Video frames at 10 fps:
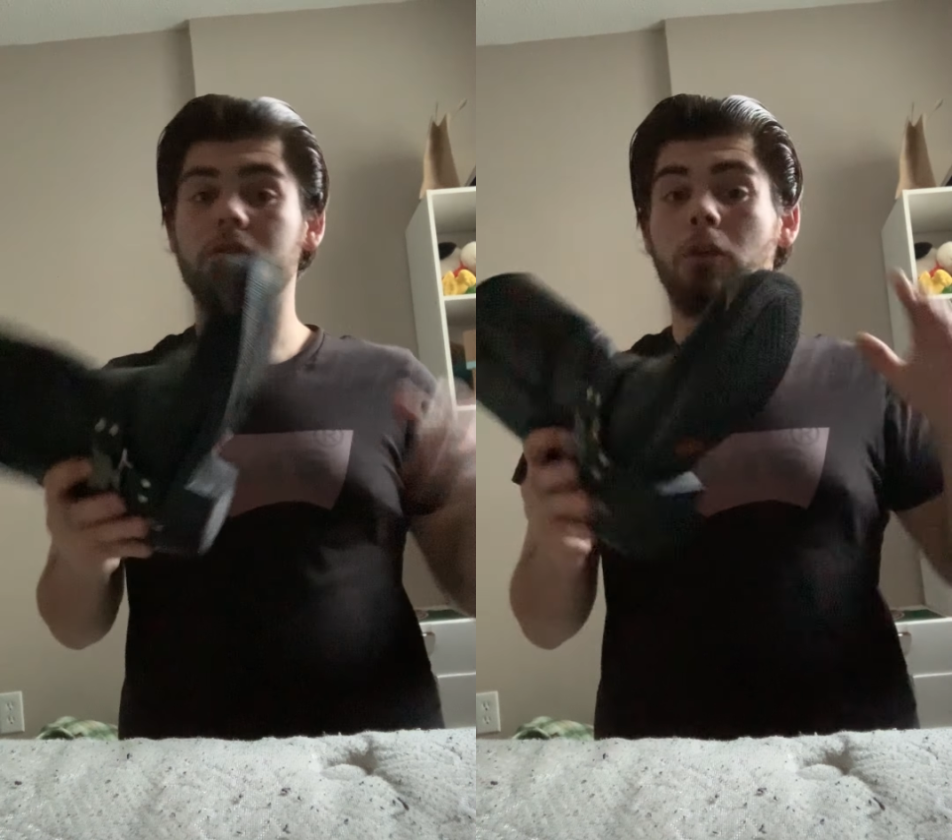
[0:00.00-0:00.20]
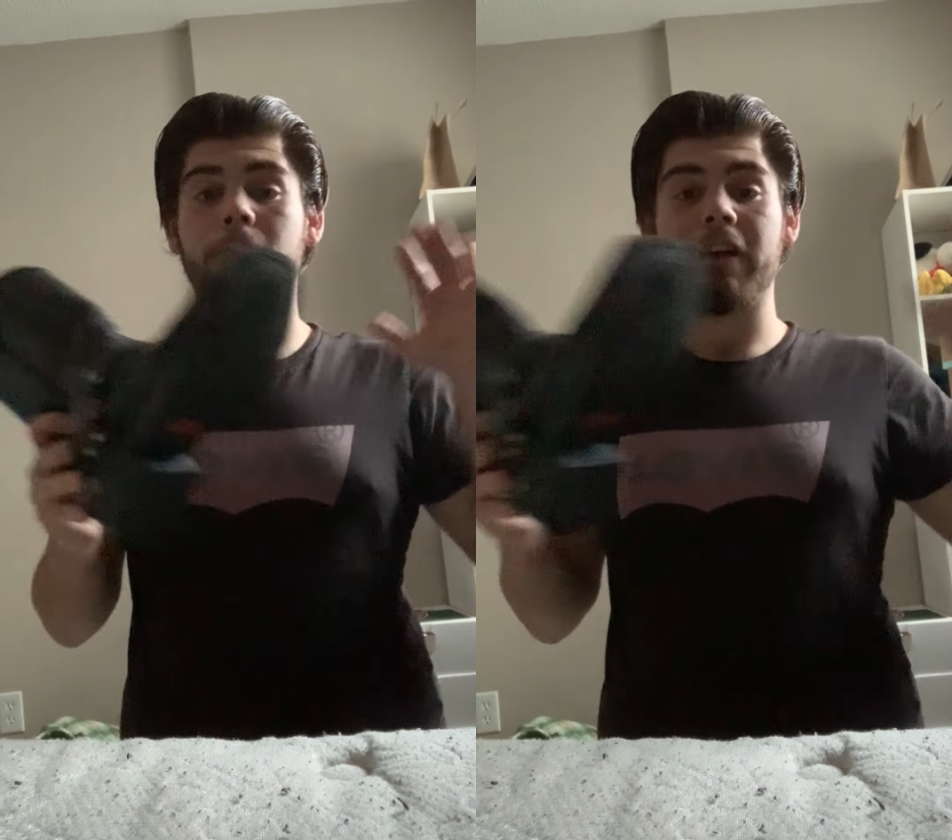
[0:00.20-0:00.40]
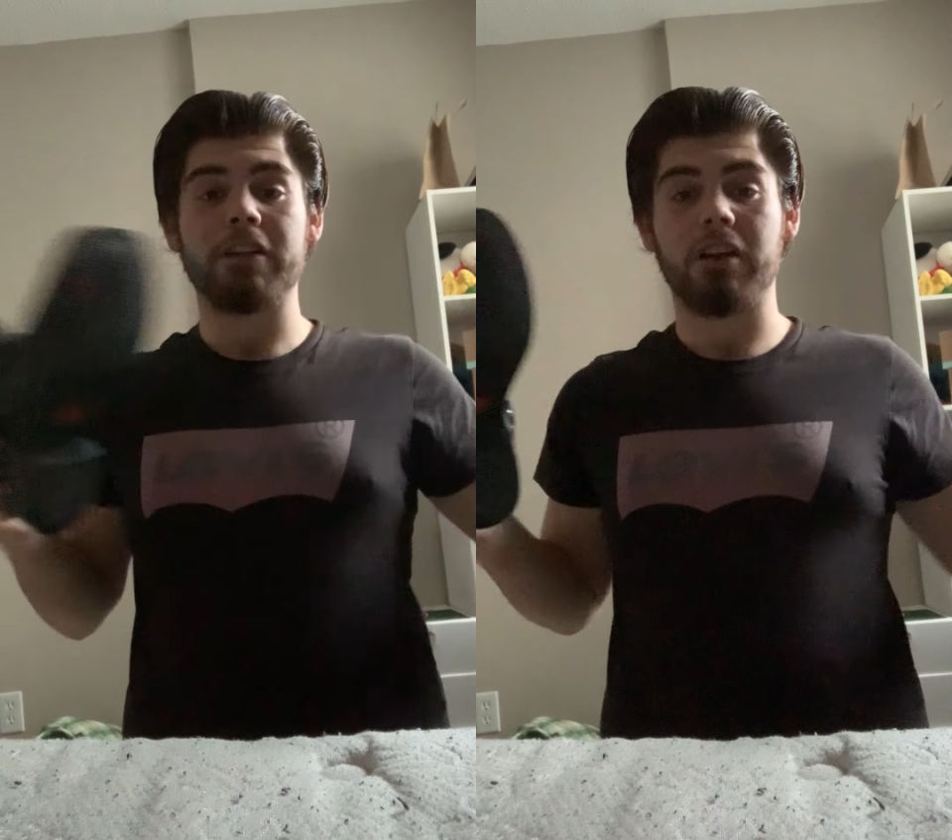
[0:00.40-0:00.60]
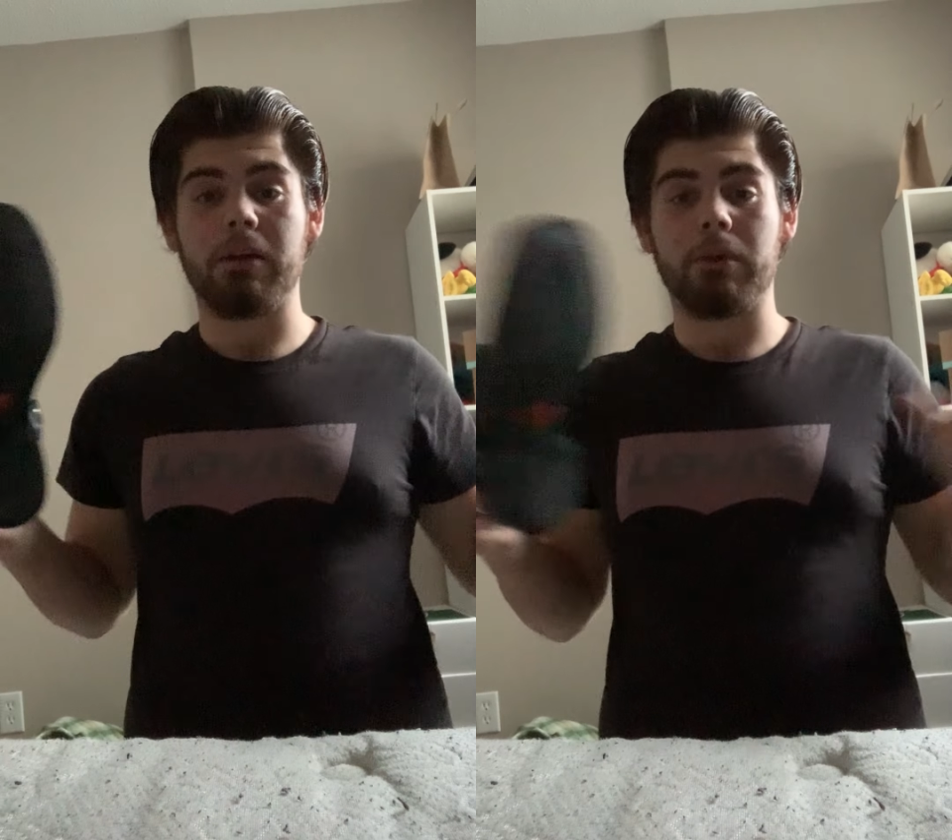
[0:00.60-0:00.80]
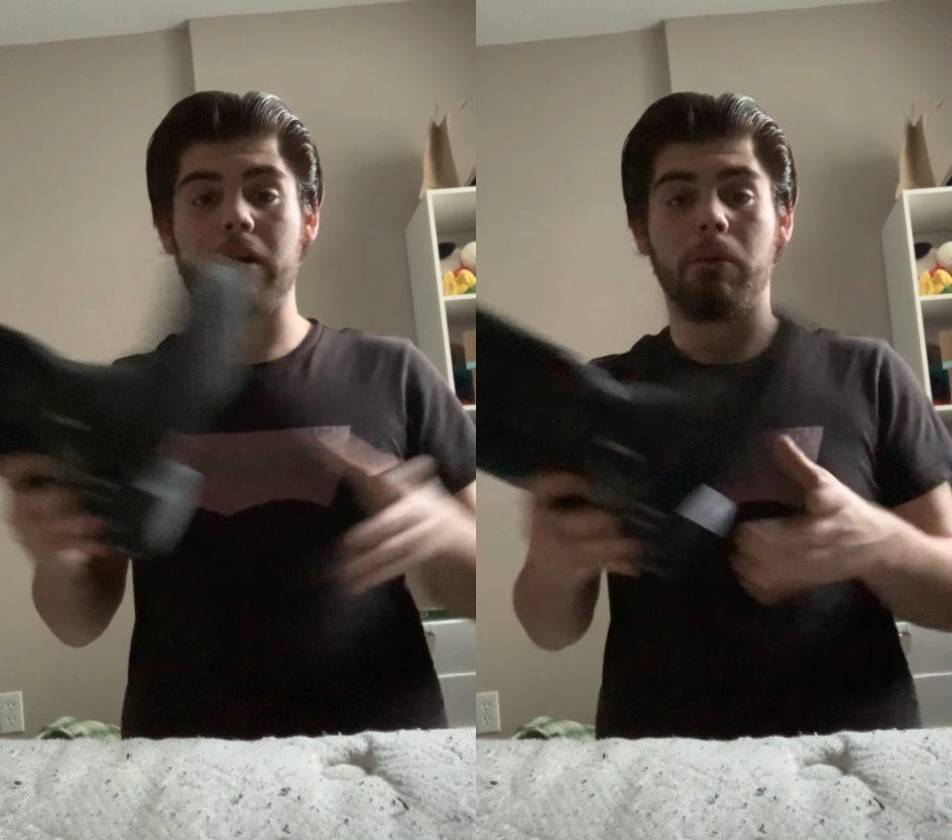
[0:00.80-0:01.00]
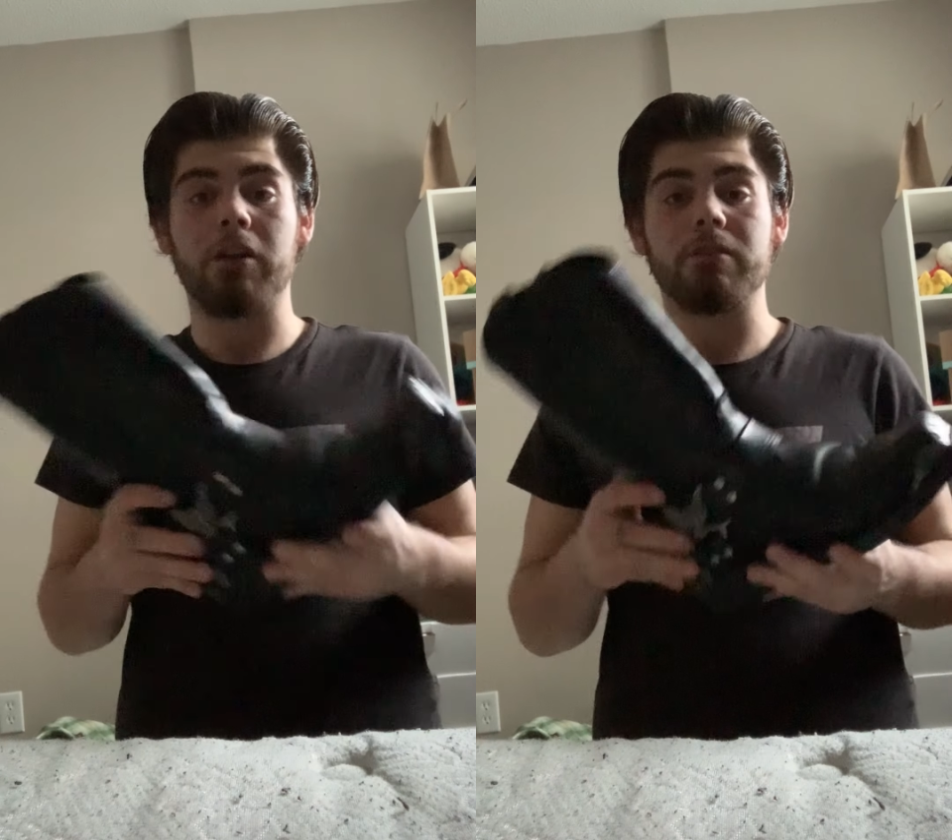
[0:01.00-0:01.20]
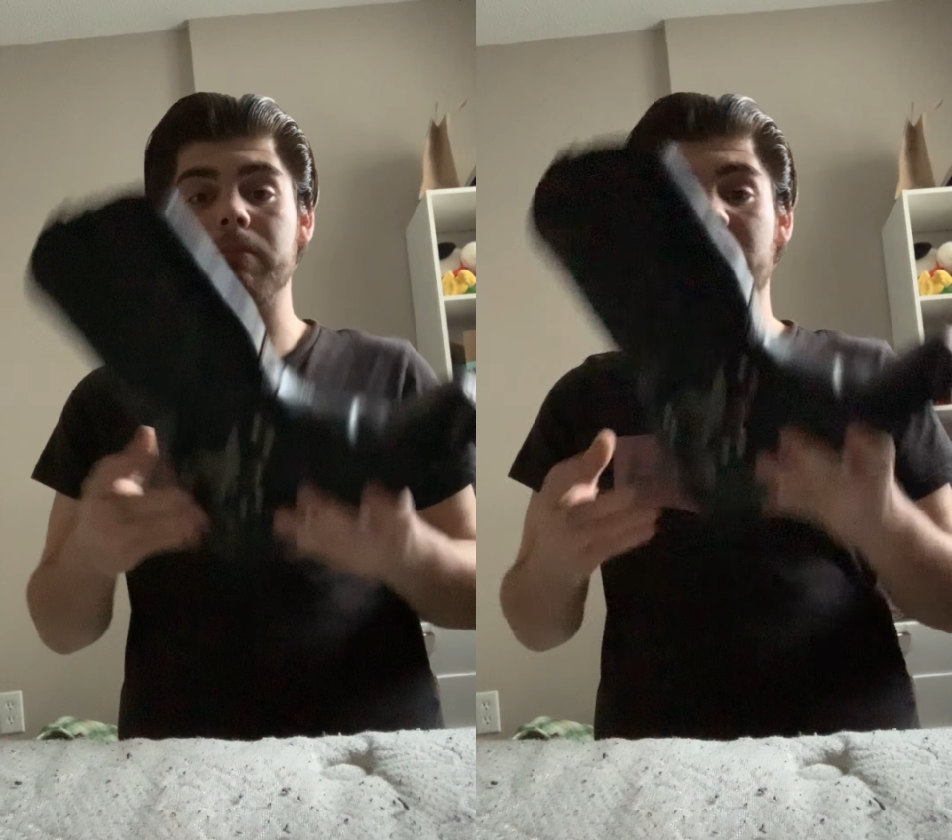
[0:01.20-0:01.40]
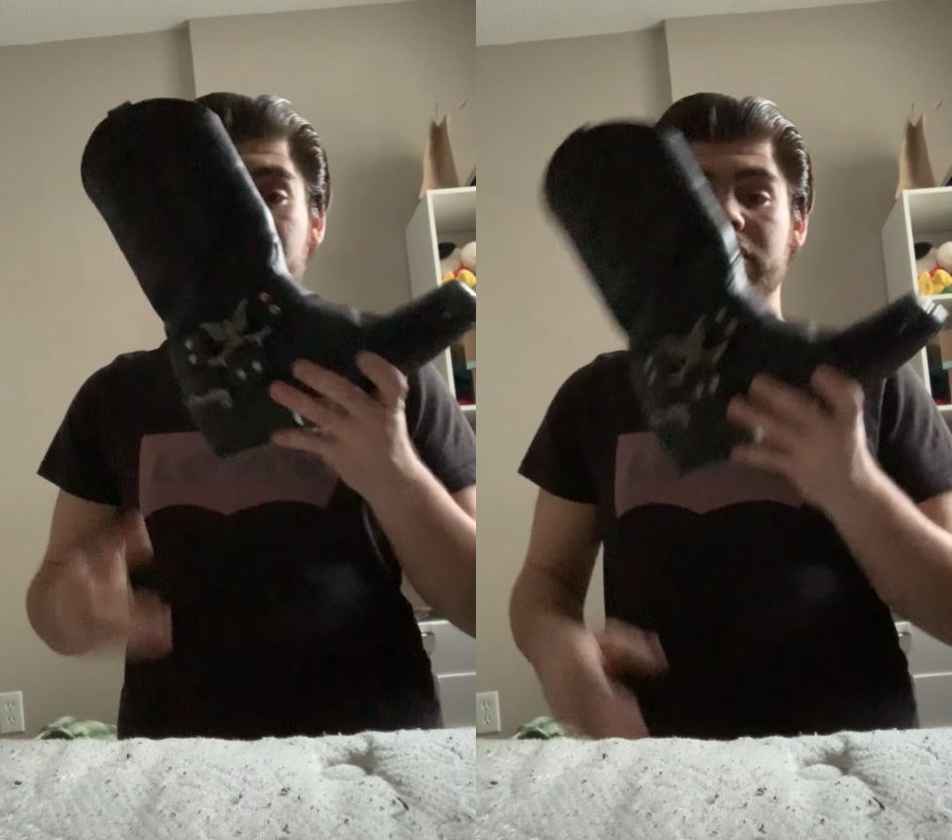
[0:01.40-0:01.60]
No offense to anyone that wears them
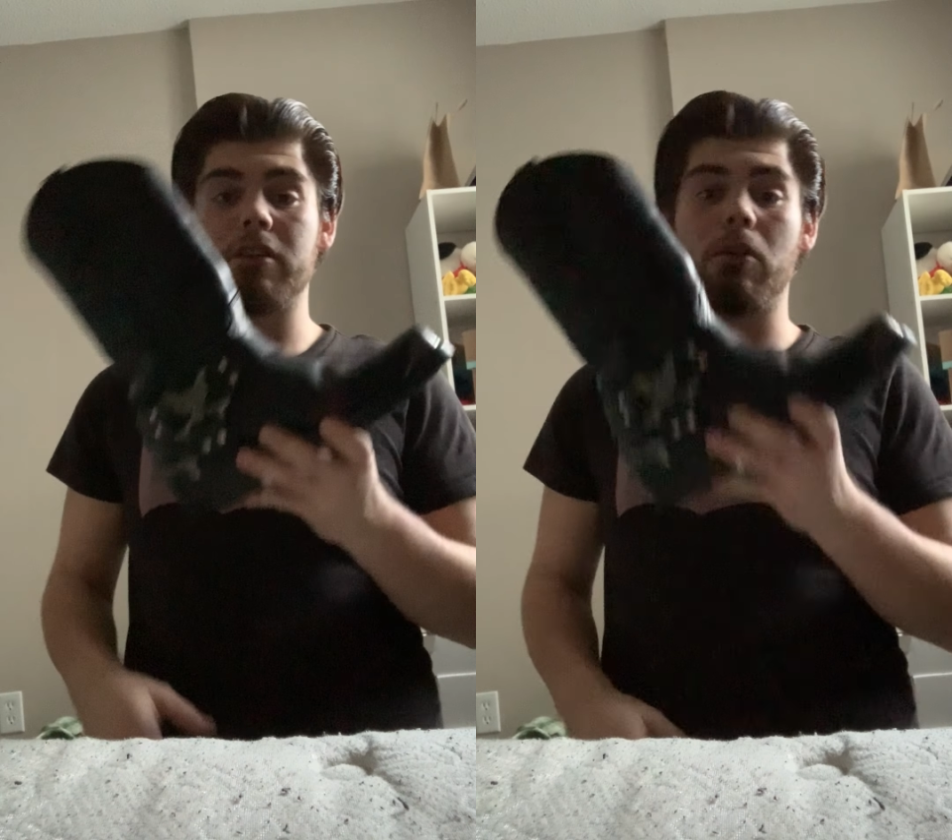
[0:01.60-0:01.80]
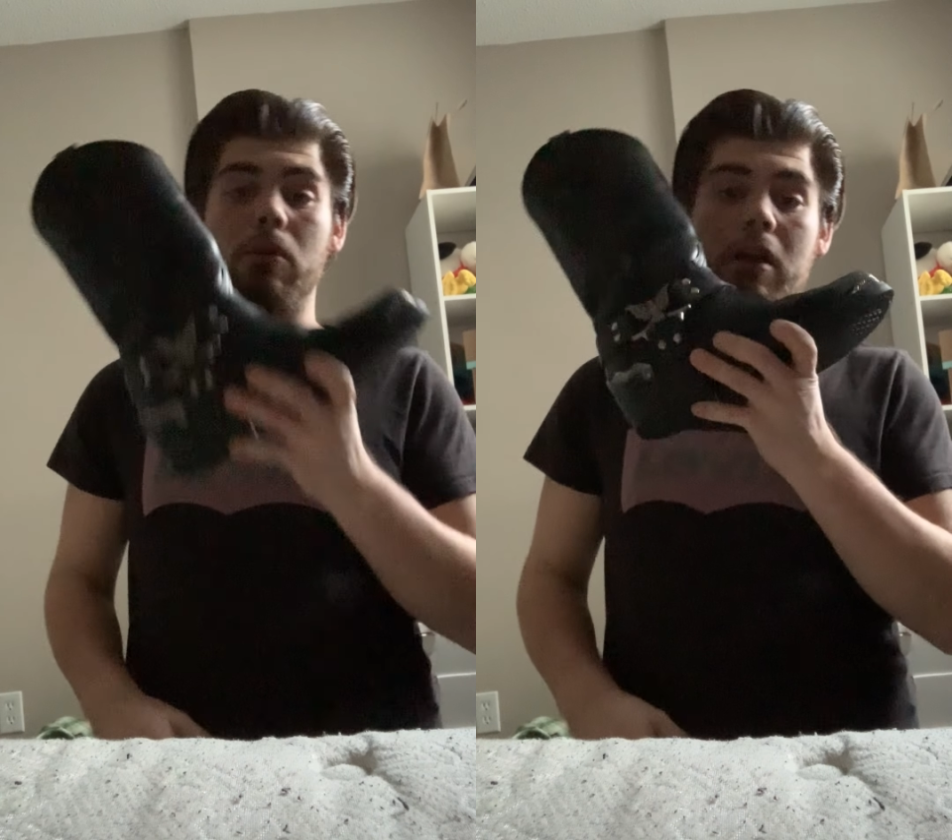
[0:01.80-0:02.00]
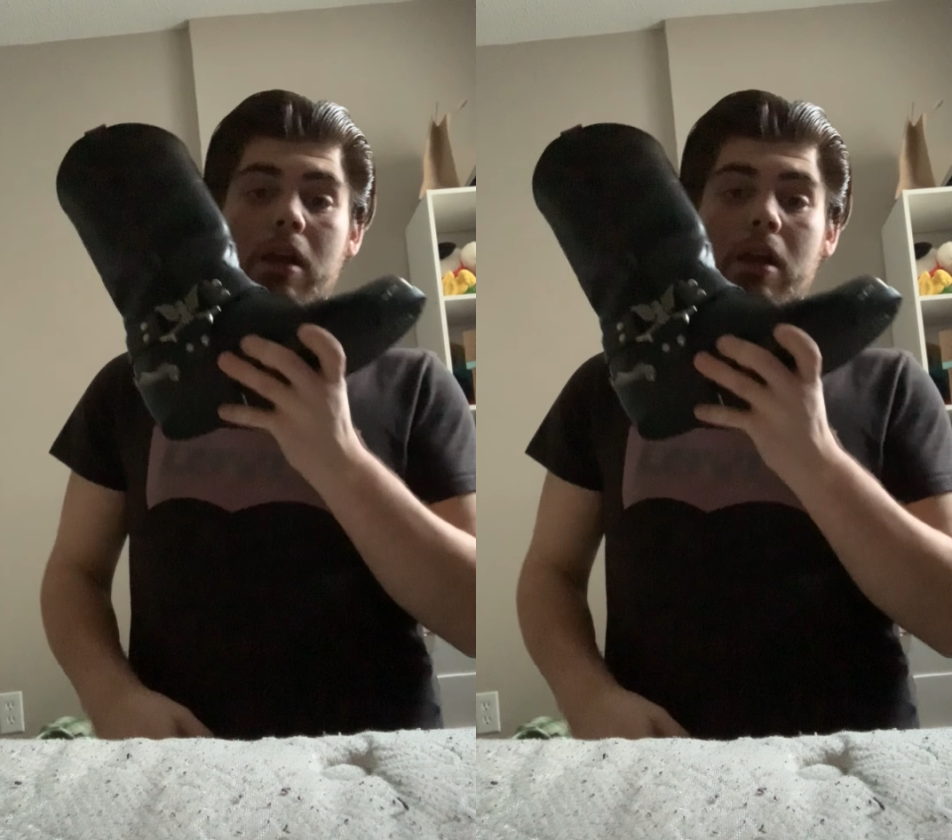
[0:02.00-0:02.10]
that doesn't know.